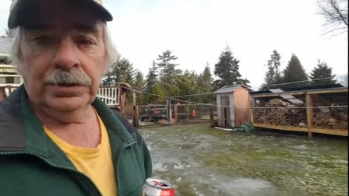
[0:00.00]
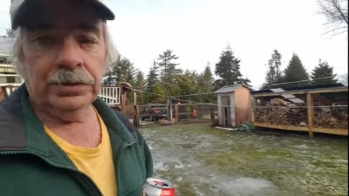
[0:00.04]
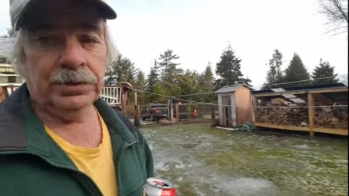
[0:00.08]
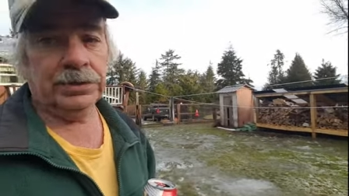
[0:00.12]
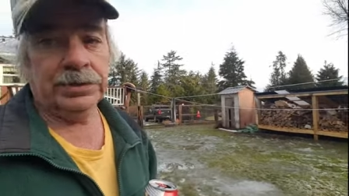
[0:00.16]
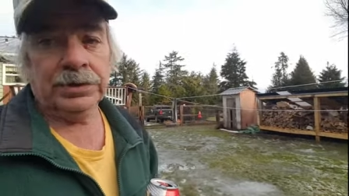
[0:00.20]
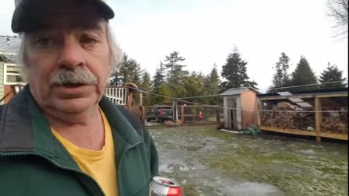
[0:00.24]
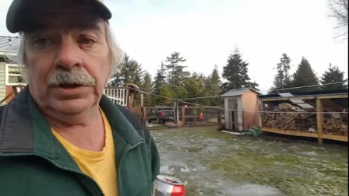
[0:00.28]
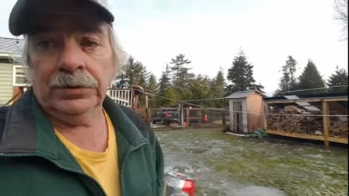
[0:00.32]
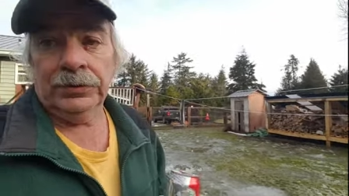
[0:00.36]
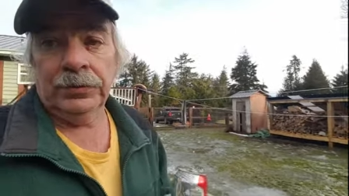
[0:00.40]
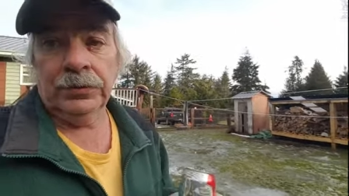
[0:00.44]
It
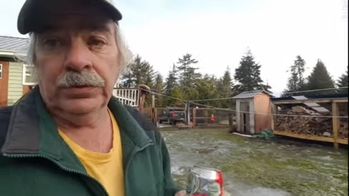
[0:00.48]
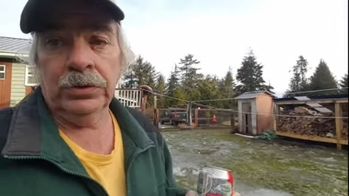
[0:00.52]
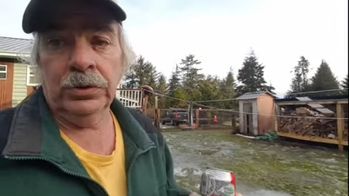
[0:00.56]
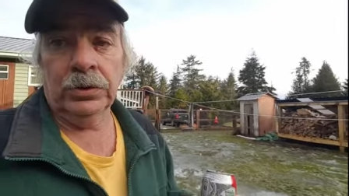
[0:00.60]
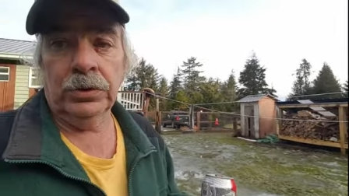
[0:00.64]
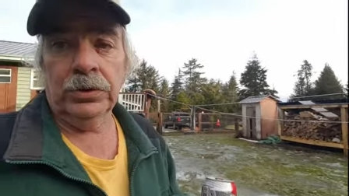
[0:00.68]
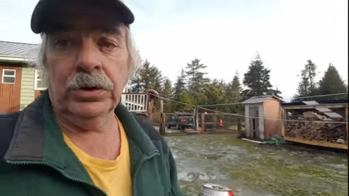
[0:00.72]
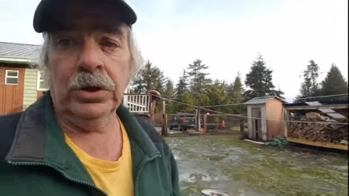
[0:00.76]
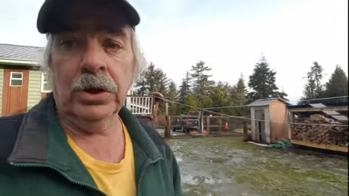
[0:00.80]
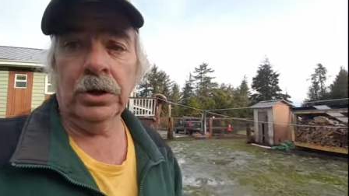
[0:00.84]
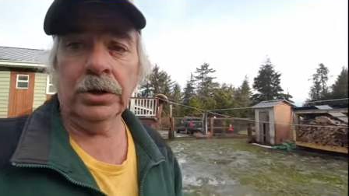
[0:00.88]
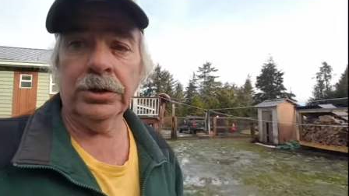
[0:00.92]
sells for two
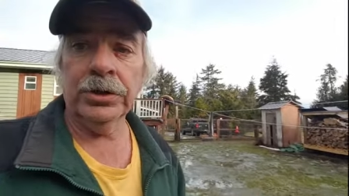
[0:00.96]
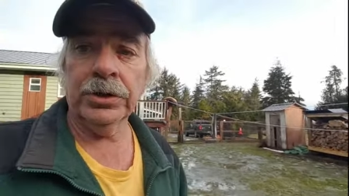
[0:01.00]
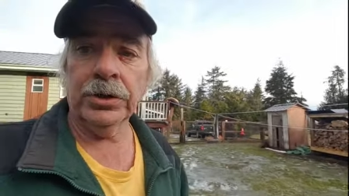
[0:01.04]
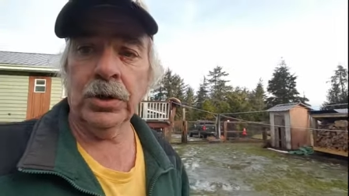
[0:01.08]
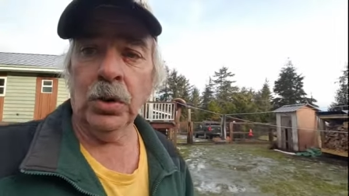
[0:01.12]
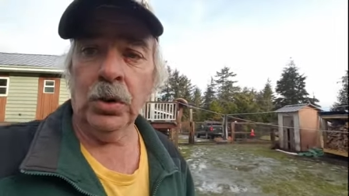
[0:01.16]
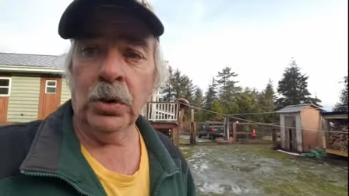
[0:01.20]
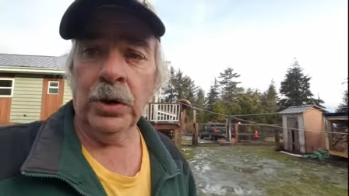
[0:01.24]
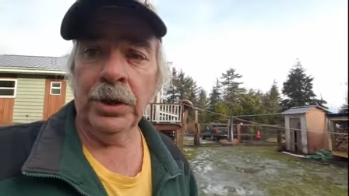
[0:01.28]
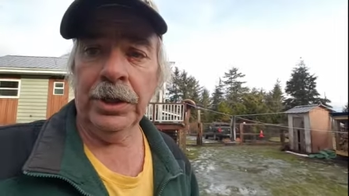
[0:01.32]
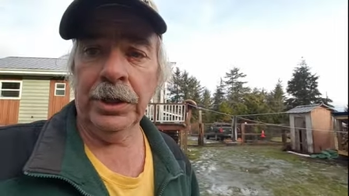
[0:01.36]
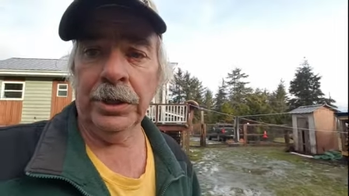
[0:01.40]
hundred dollars a
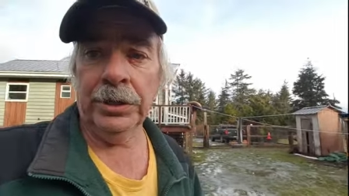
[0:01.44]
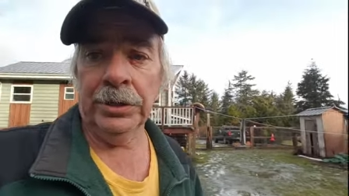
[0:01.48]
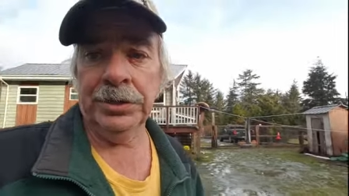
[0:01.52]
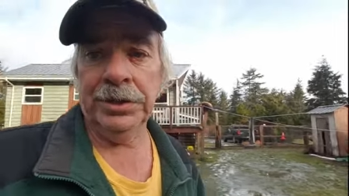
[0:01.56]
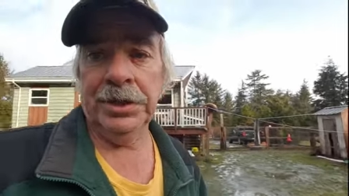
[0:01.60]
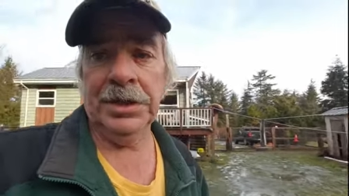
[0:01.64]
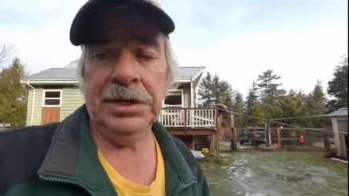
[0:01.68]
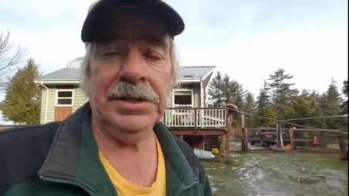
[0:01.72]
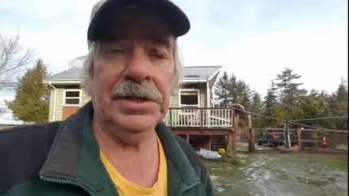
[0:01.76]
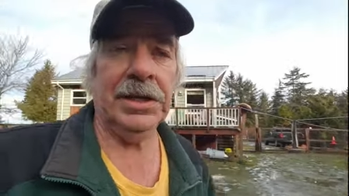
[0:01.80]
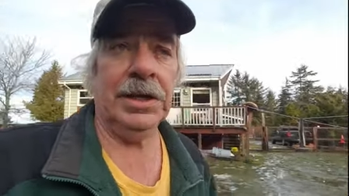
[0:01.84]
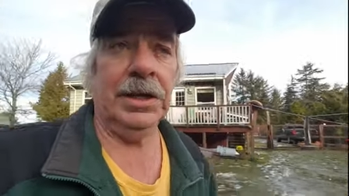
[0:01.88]
quarter.
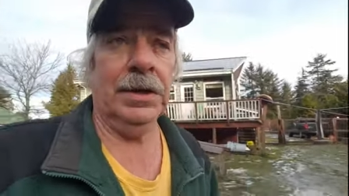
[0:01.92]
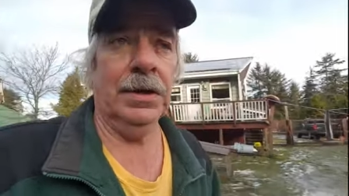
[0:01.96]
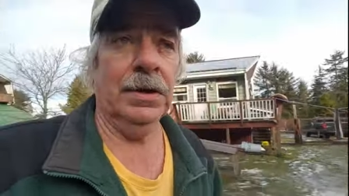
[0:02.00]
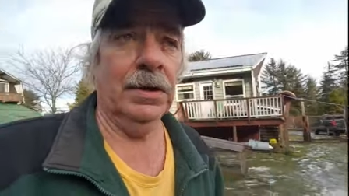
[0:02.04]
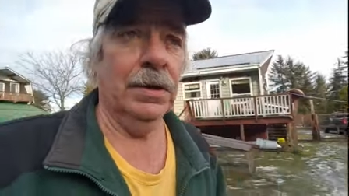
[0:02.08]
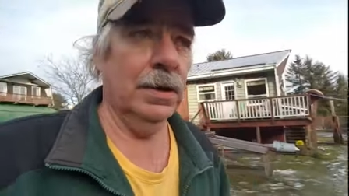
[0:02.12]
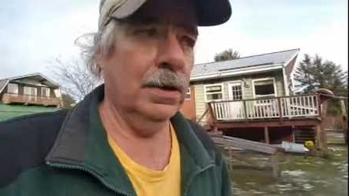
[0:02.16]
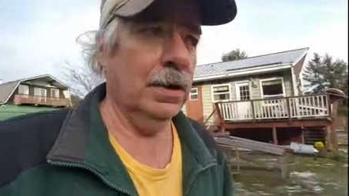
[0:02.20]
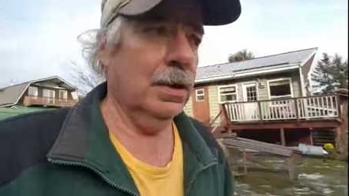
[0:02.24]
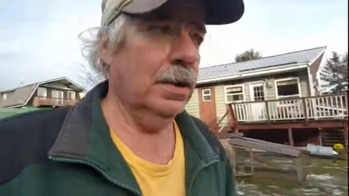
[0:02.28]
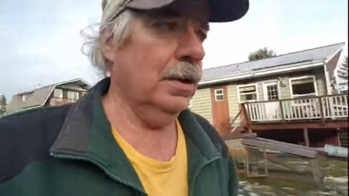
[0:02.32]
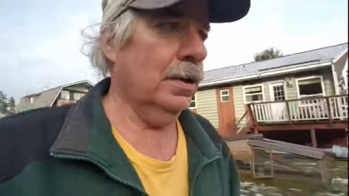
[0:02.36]
It's easy.
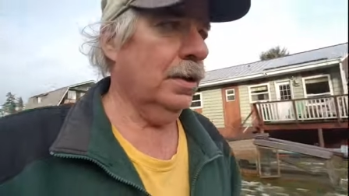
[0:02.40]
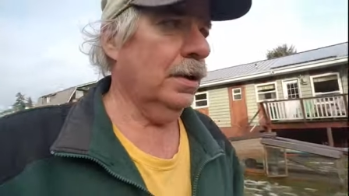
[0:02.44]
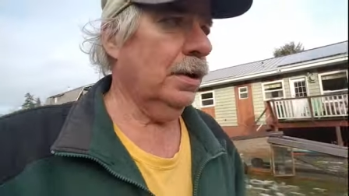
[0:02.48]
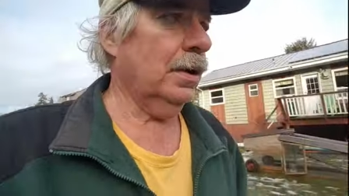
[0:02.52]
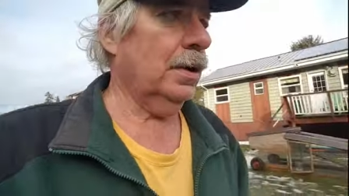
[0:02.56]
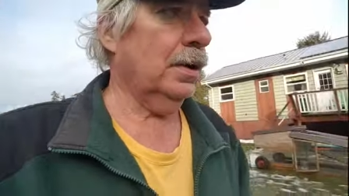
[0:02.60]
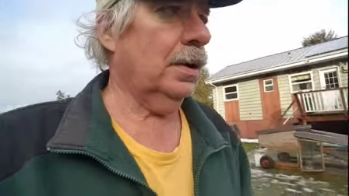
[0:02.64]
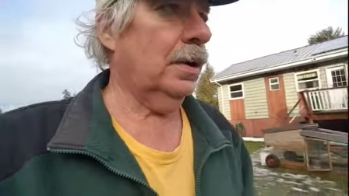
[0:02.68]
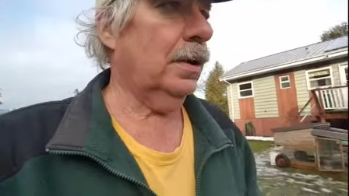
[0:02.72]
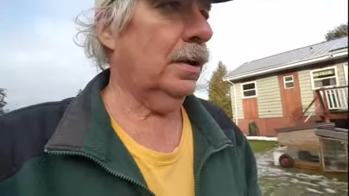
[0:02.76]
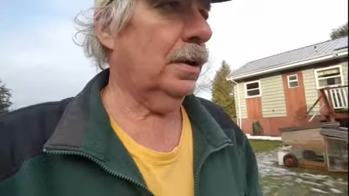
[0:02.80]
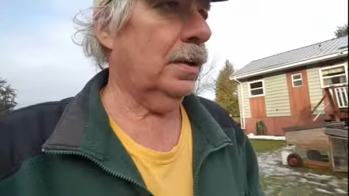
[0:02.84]

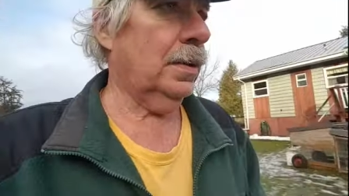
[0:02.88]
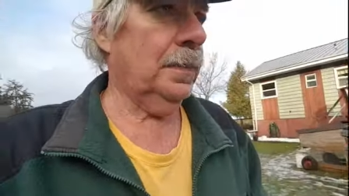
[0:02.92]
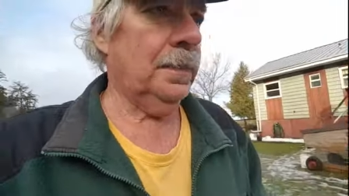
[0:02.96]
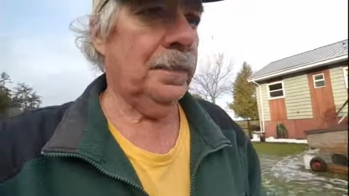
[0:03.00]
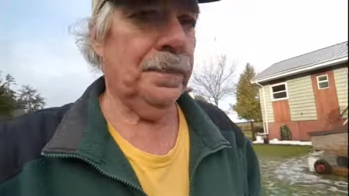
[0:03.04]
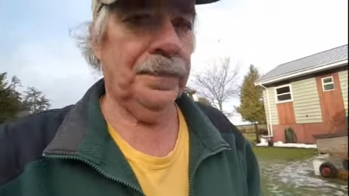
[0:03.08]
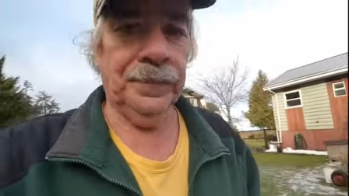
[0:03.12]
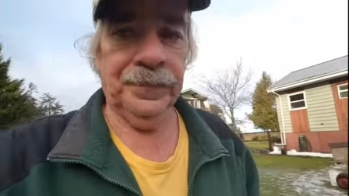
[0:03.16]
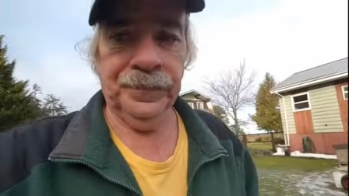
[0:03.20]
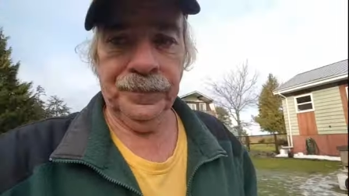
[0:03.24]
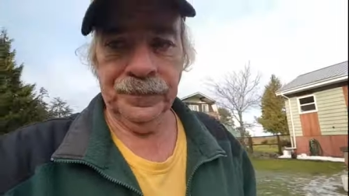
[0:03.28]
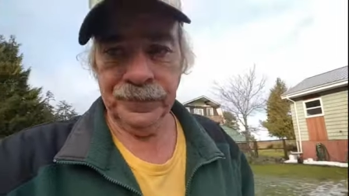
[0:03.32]

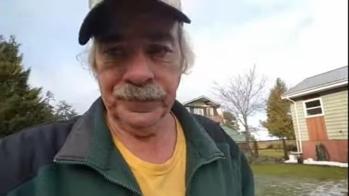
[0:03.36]
Um,